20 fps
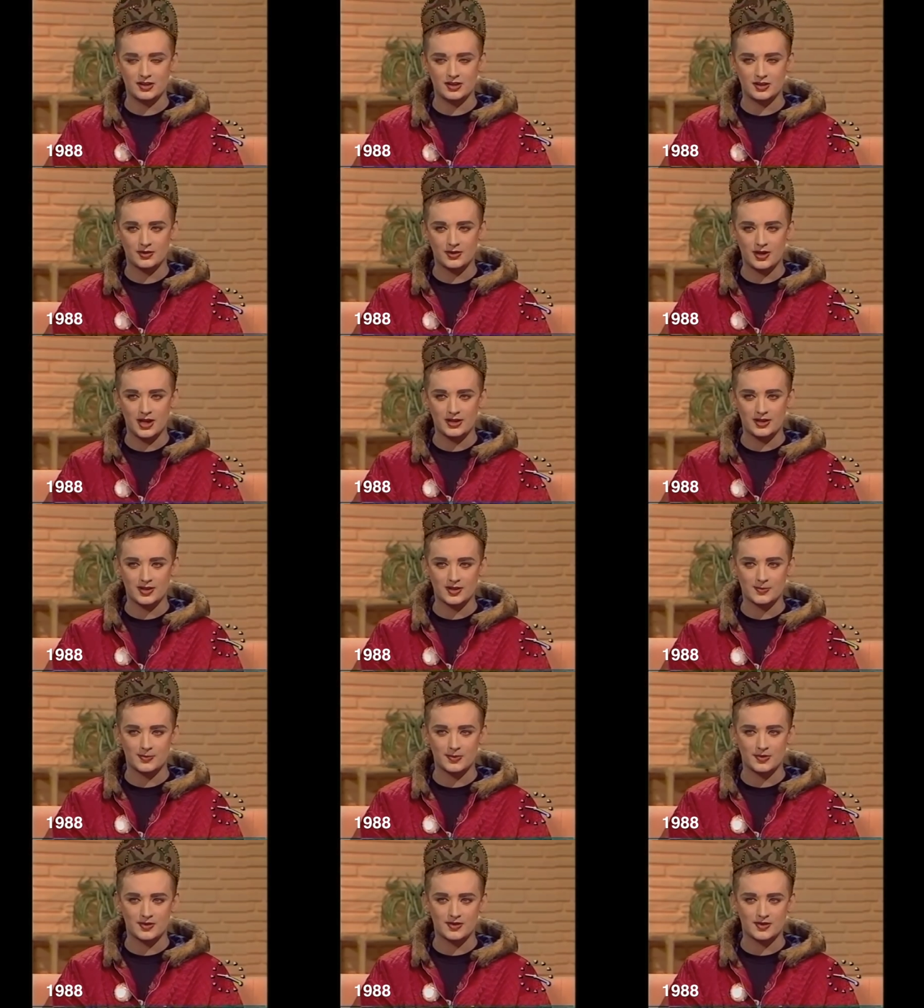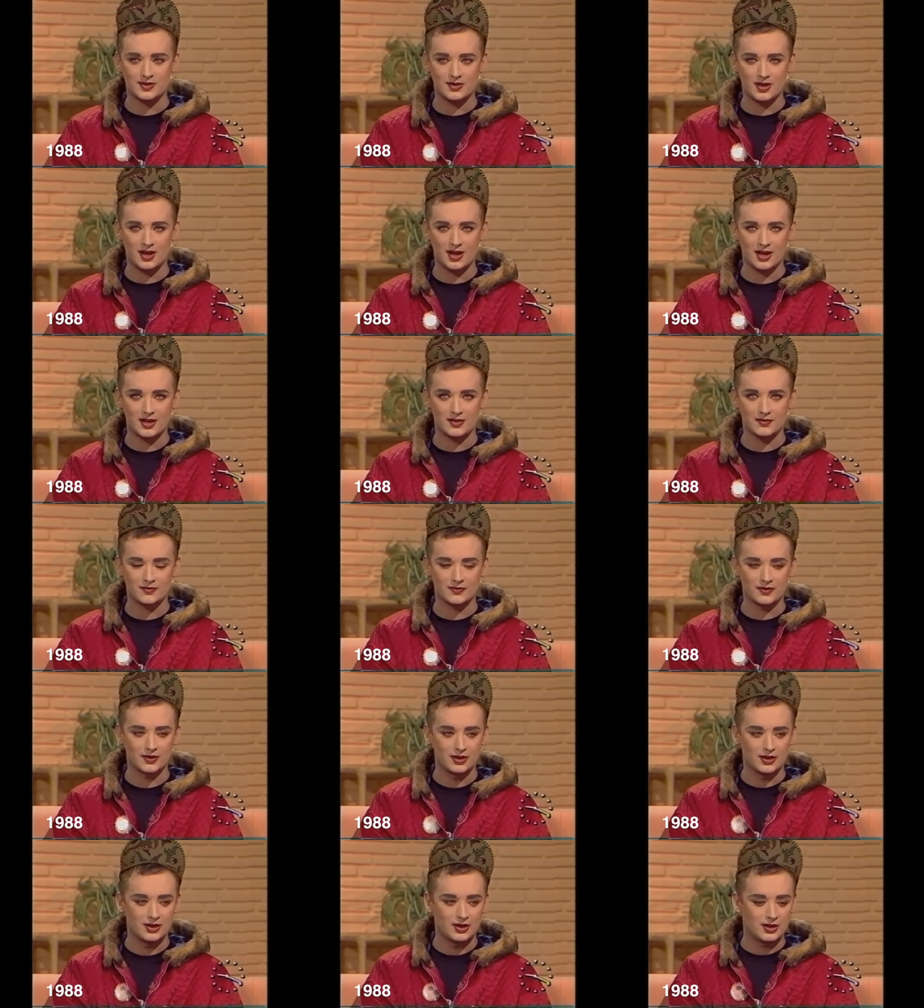you know, any experience that you have,
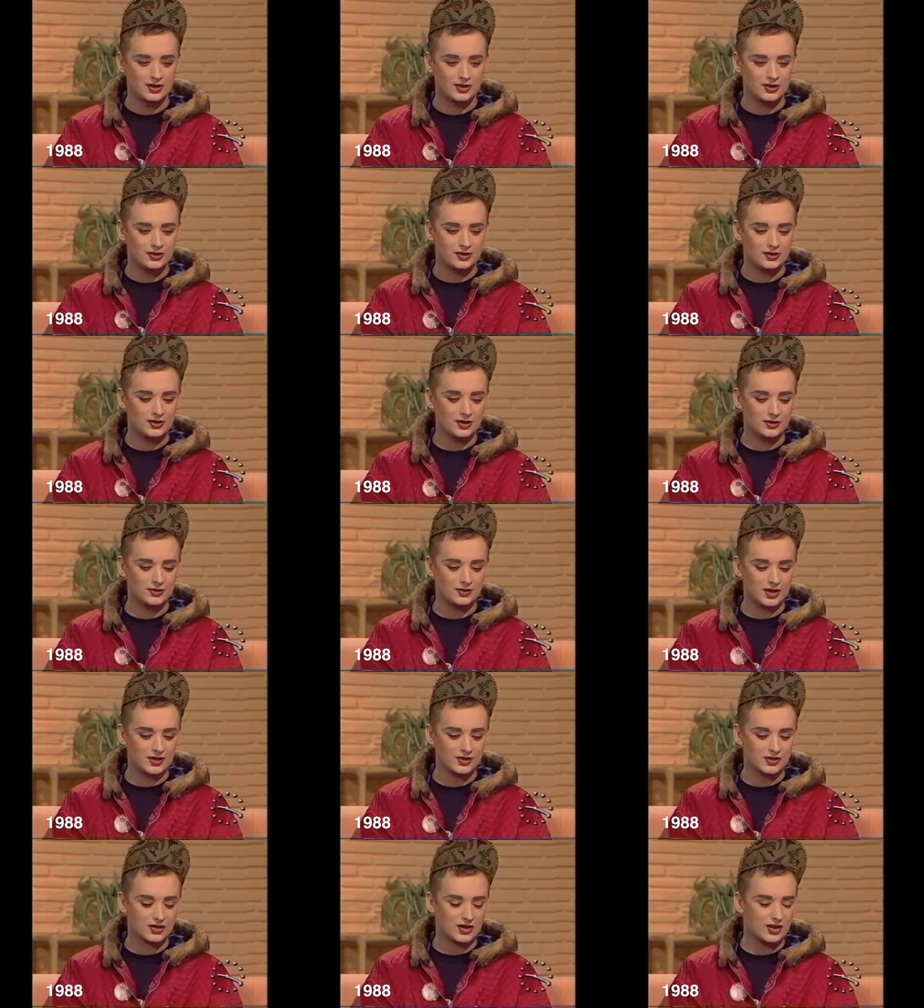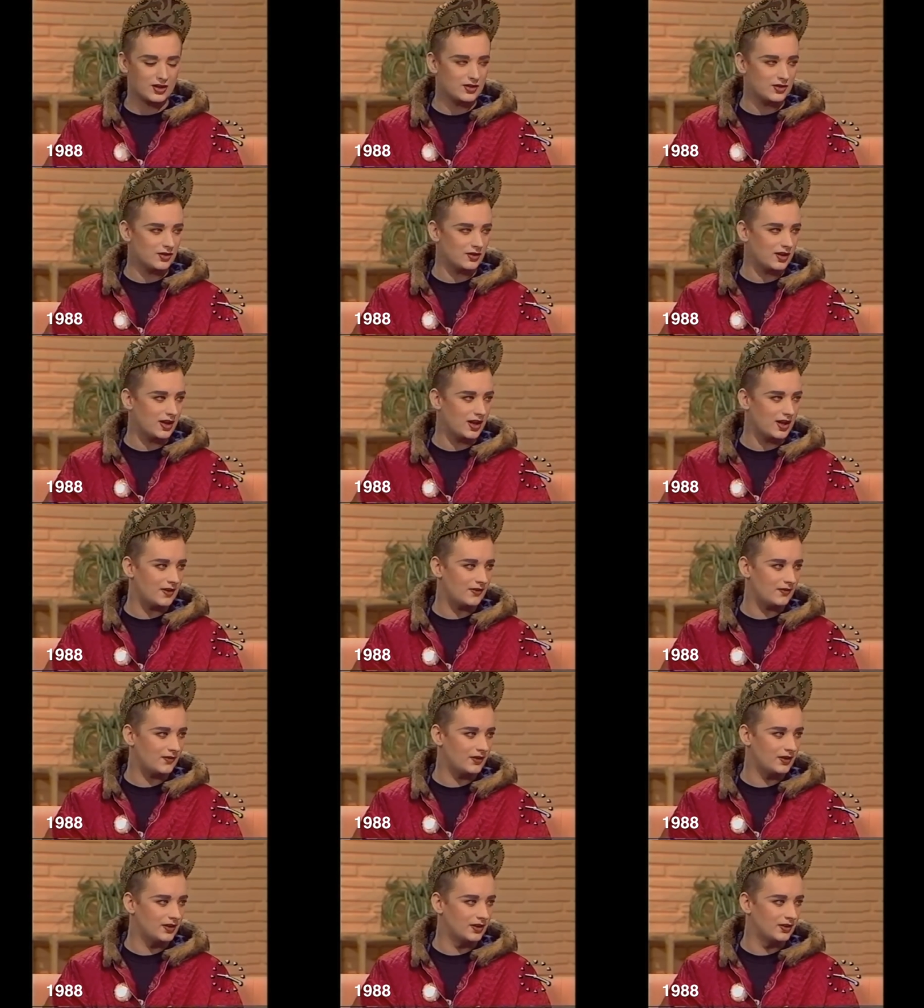you know, does change your
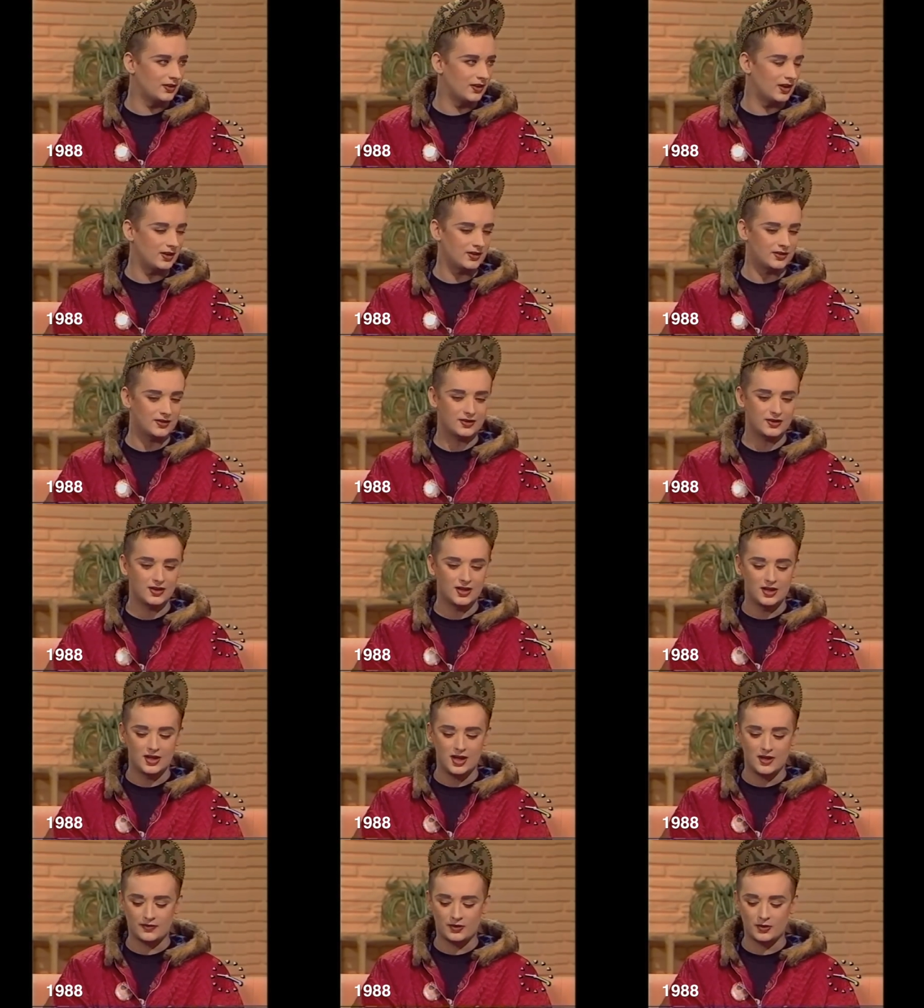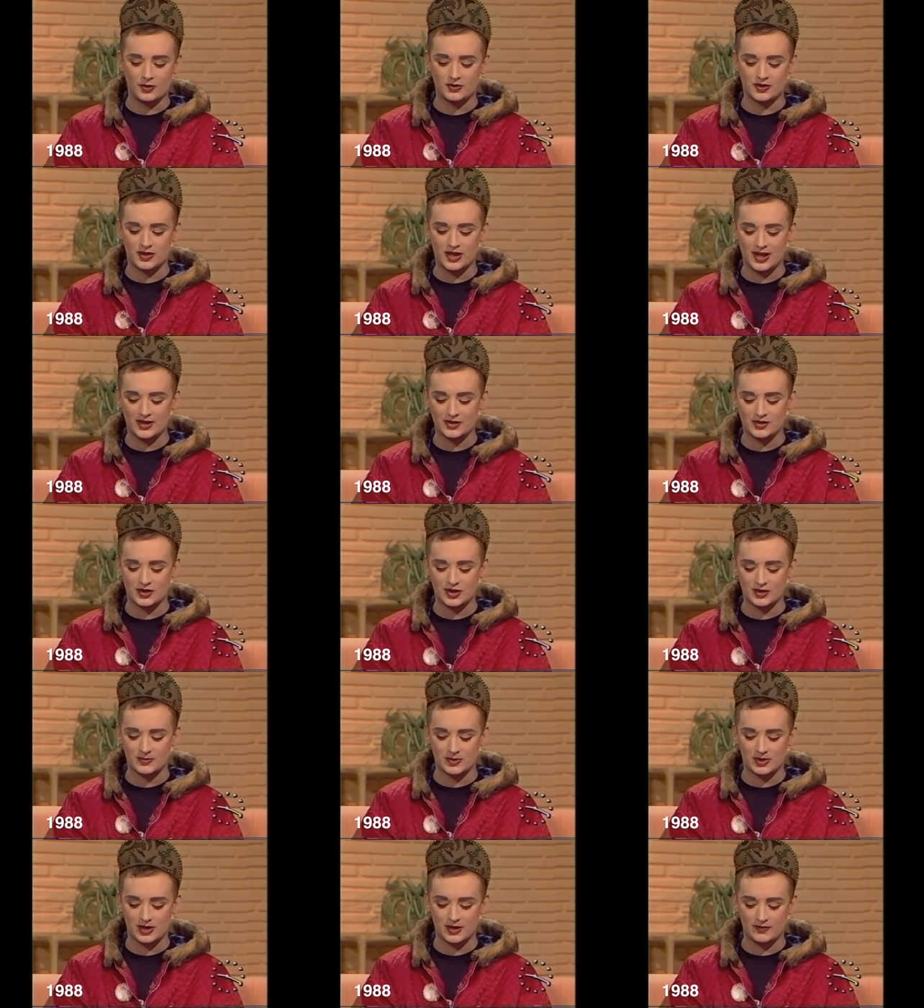life, you know, and of course it has
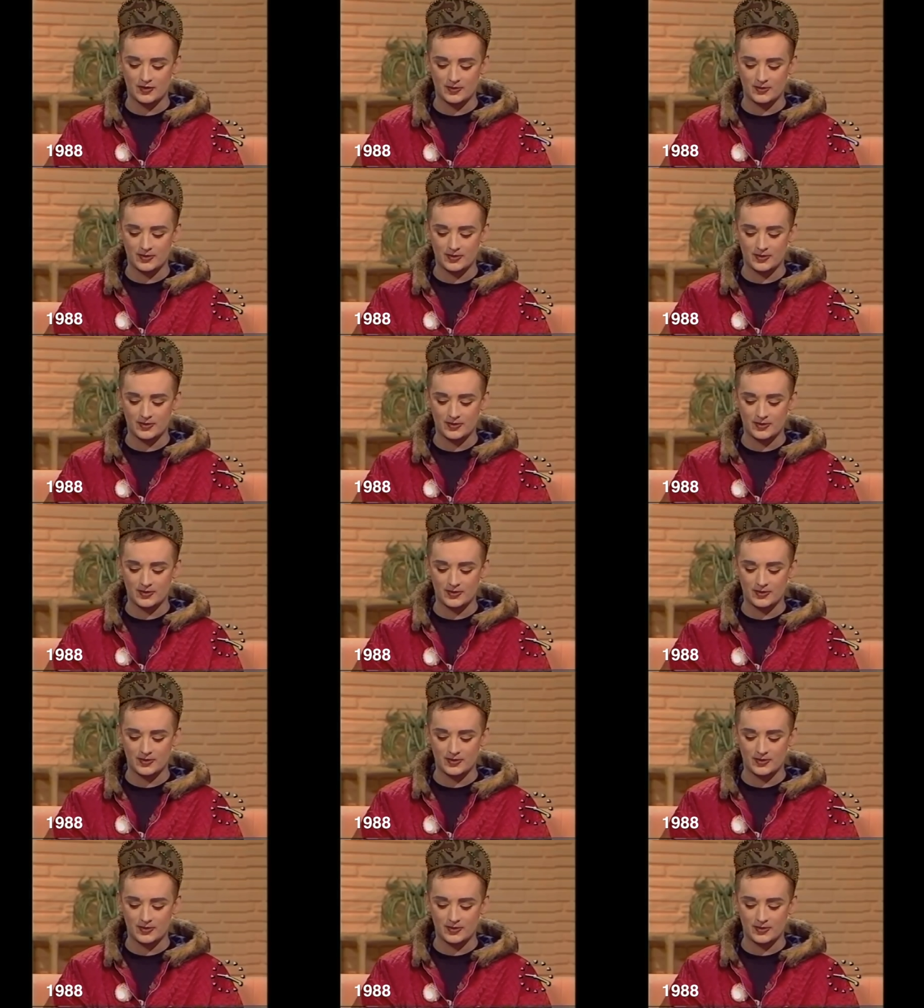changed my life.